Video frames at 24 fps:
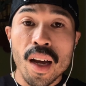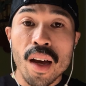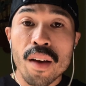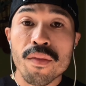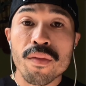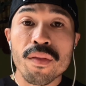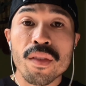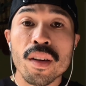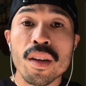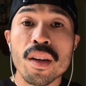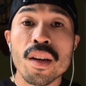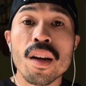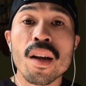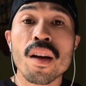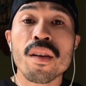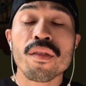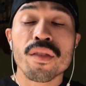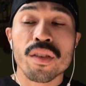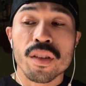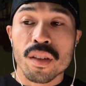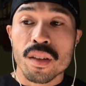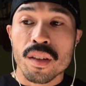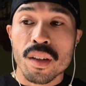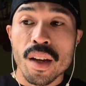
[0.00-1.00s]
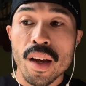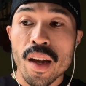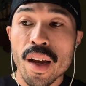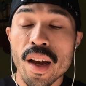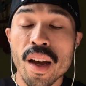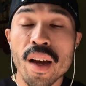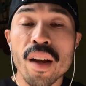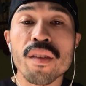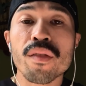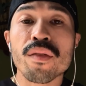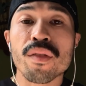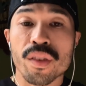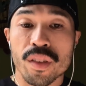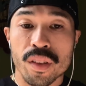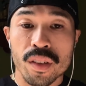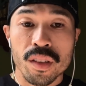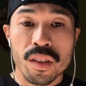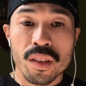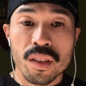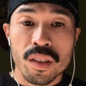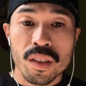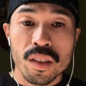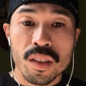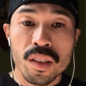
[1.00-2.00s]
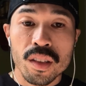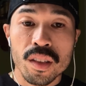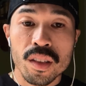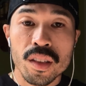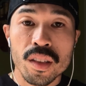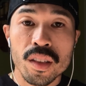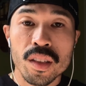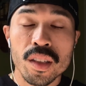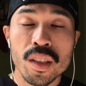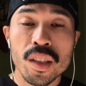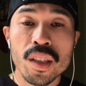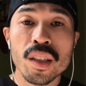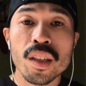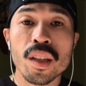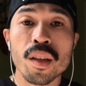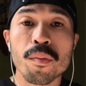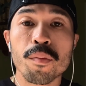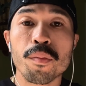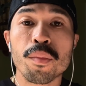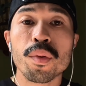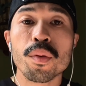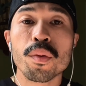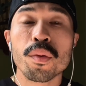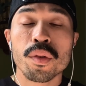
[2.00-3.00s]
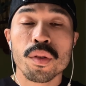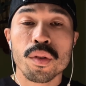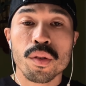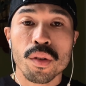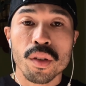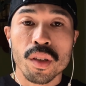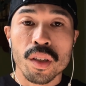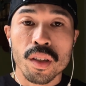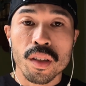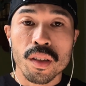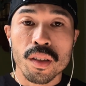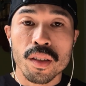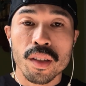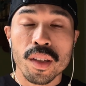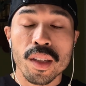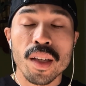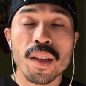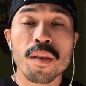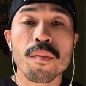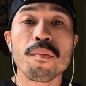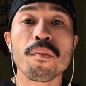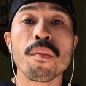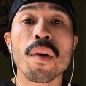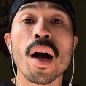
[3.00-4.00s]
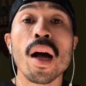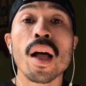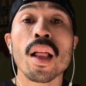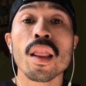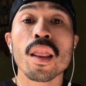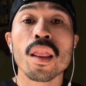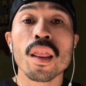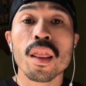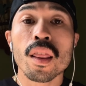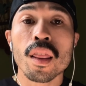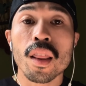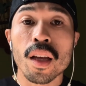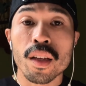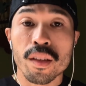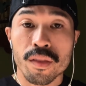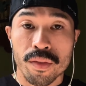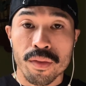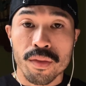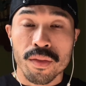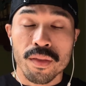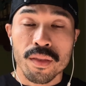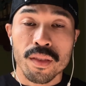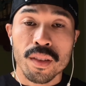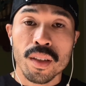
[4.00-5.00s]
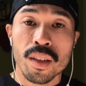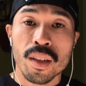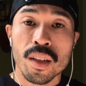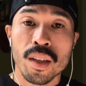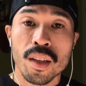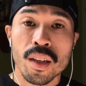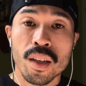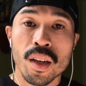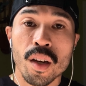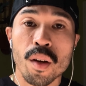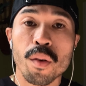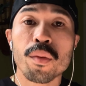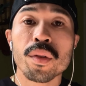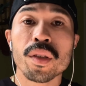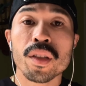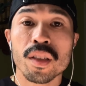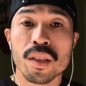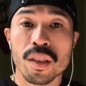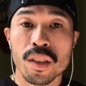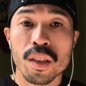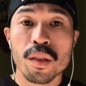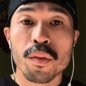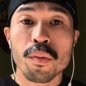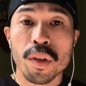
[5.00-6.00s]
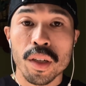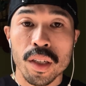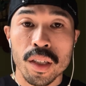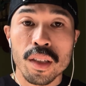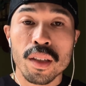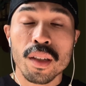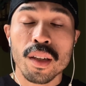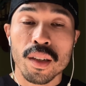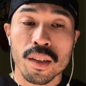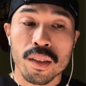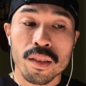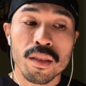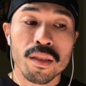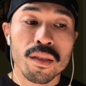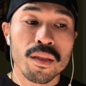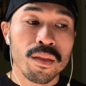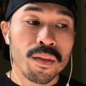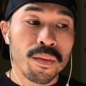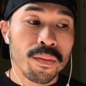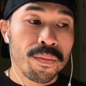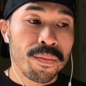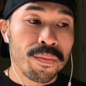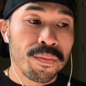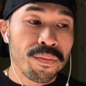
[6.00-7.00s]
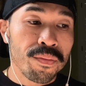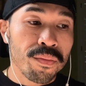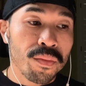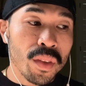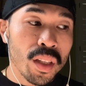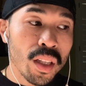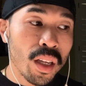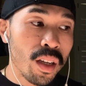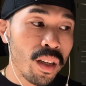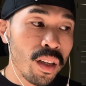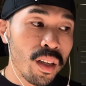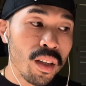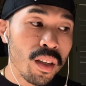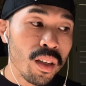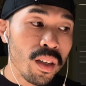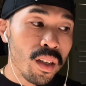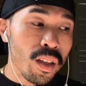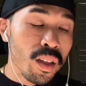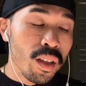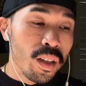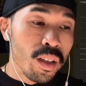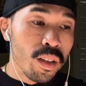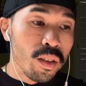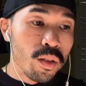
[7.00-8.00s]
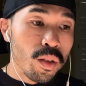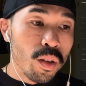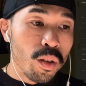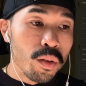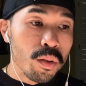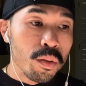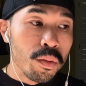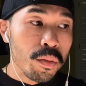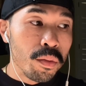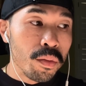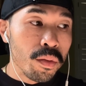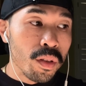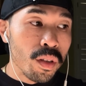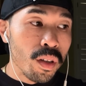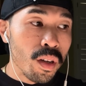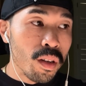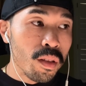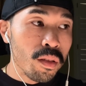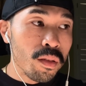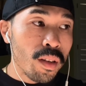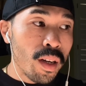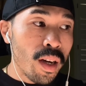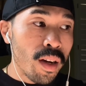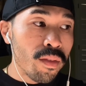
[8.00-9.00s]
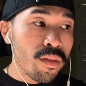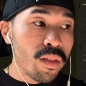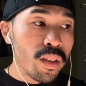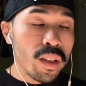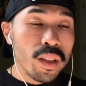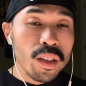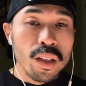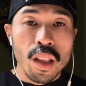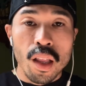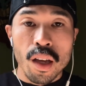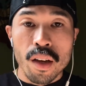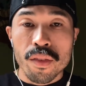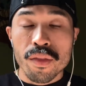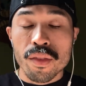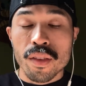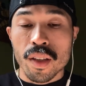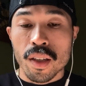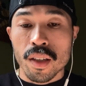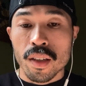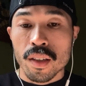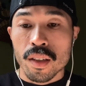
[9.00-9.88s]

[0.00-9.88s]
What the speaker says: I've never, ever seen him pull a trigger in my life. I want to see what he does. So, after he left,